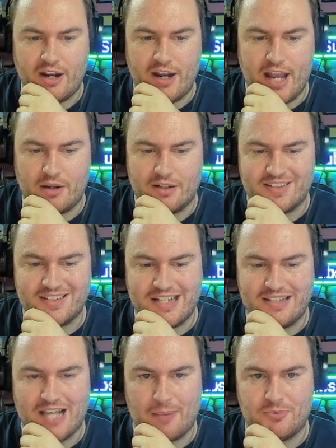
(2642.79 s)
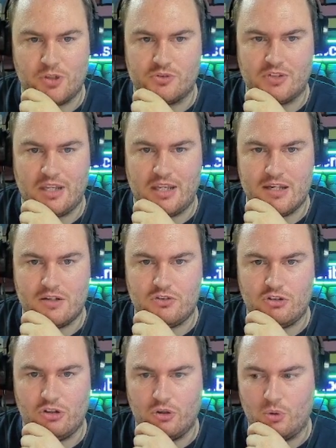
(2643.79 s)
am going to sneak Zapdos
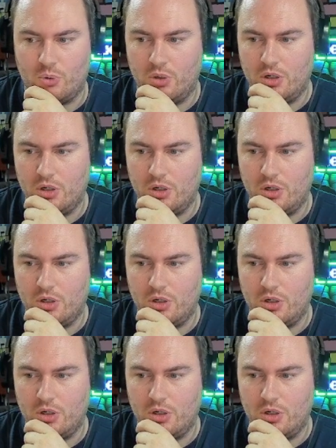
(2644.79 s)
into...